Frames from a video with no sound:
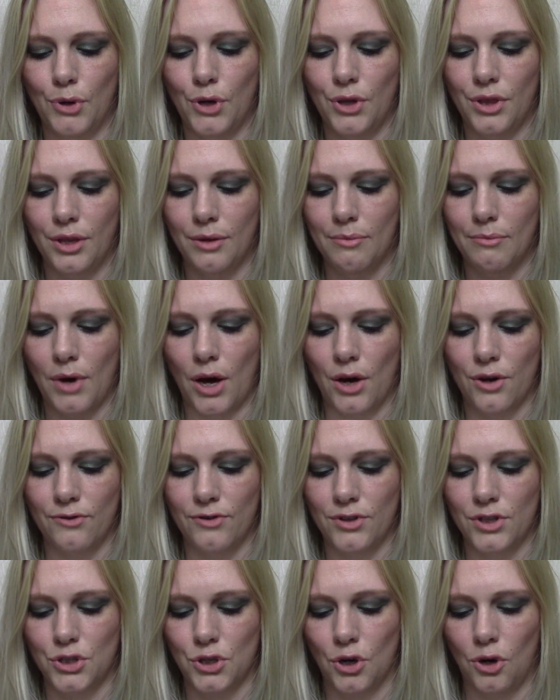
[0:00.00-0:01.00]
put them
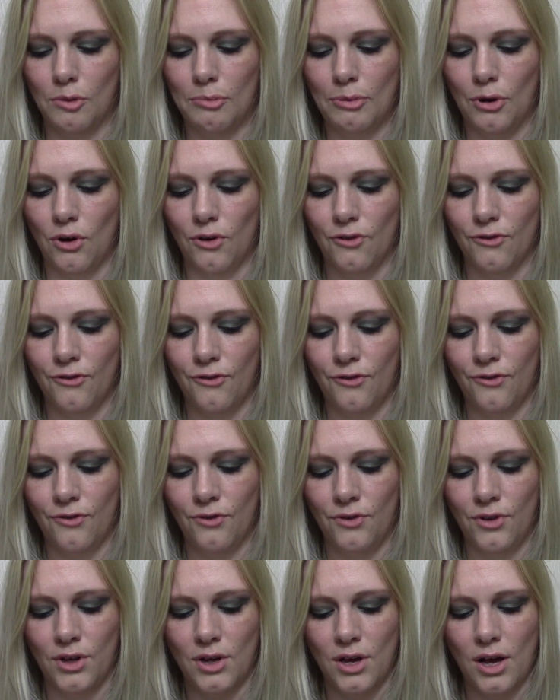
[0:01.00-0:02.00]
over the top of
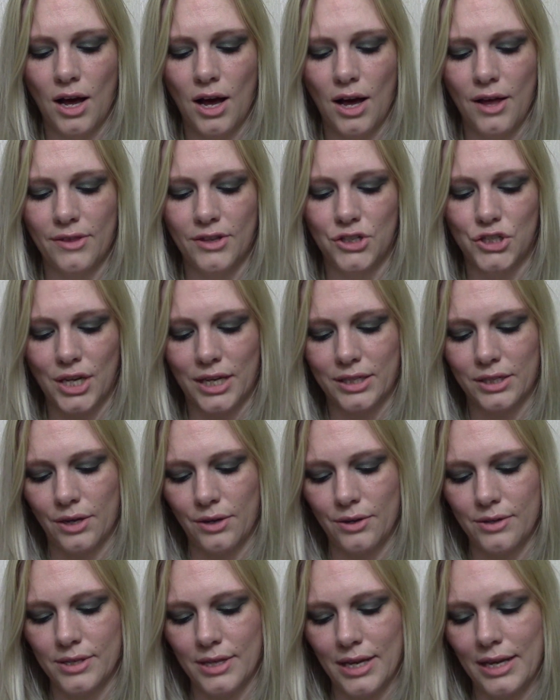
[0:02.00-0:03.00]
other
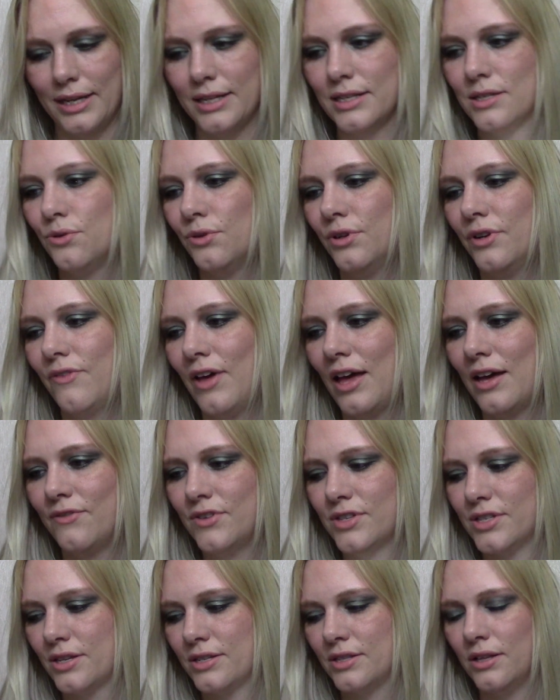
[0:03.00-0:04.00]
shadows and it sort of ever
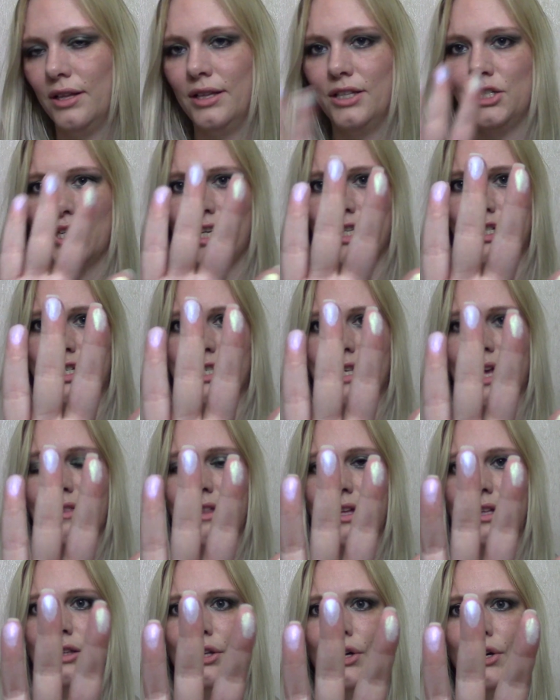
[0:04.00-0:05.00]
so slightly changes how
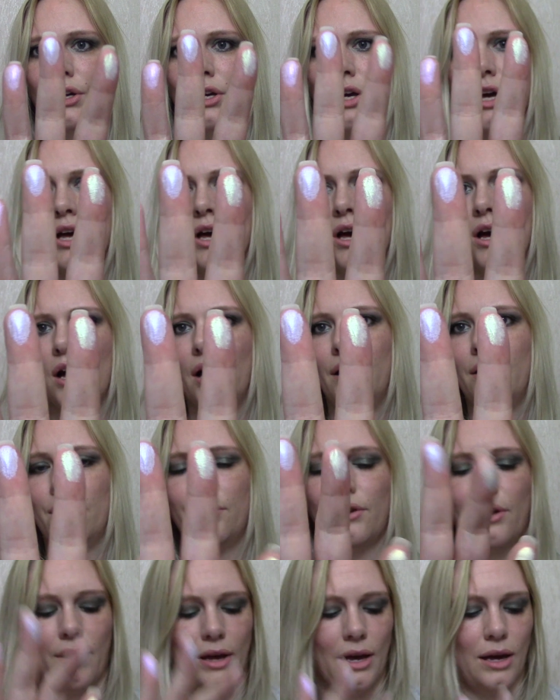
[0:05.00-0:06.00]
they look. I
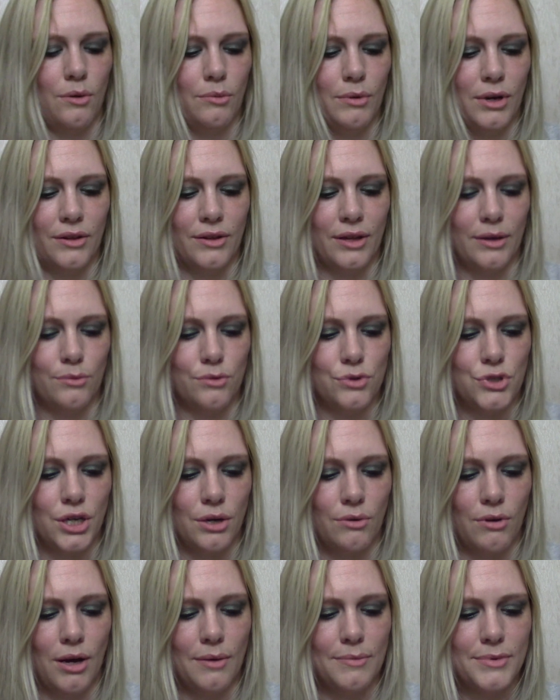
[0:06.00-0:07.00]
don't know how well that will
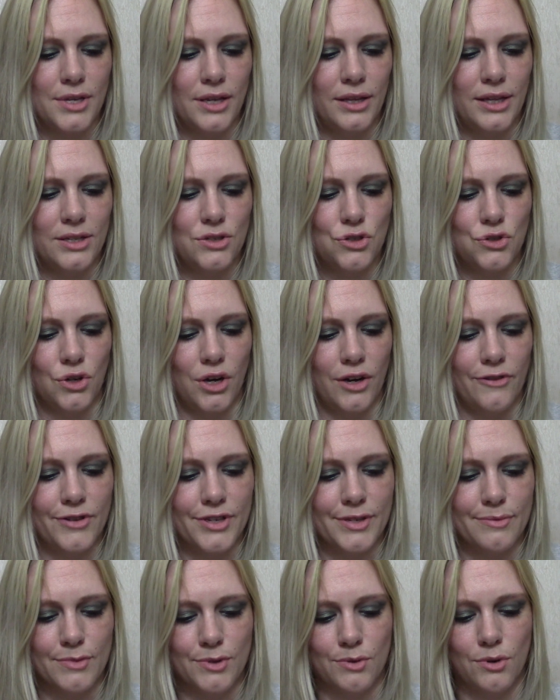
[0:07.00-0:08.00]
show up, so let's try for
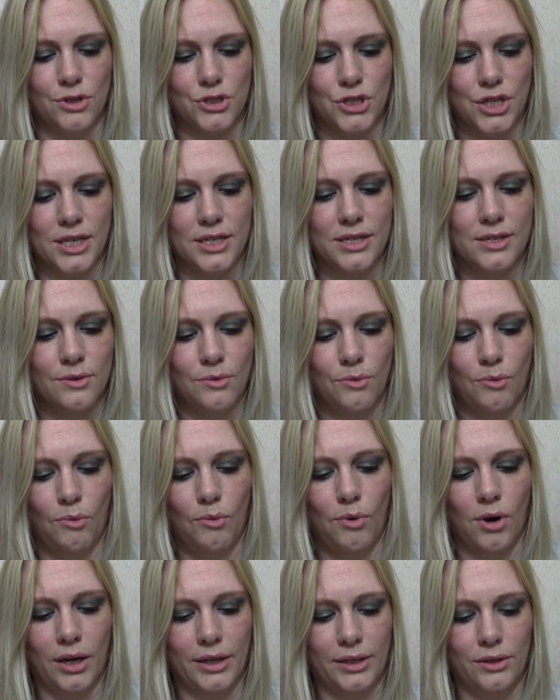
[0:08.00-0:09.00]
some swatches.
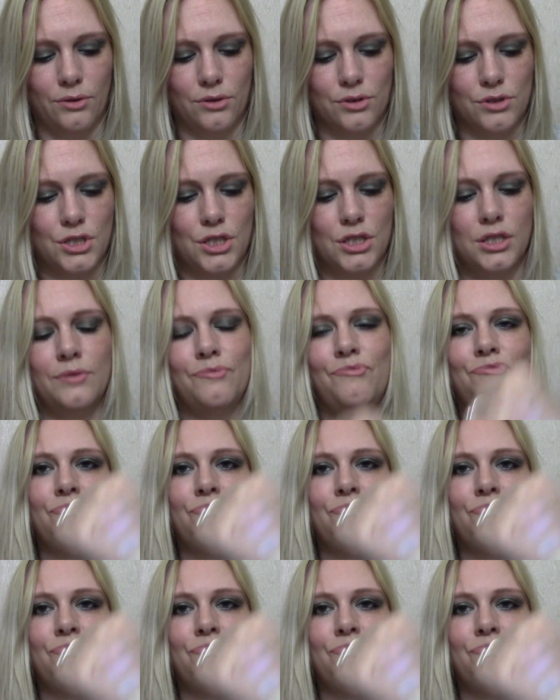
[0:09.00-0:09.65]
Why not?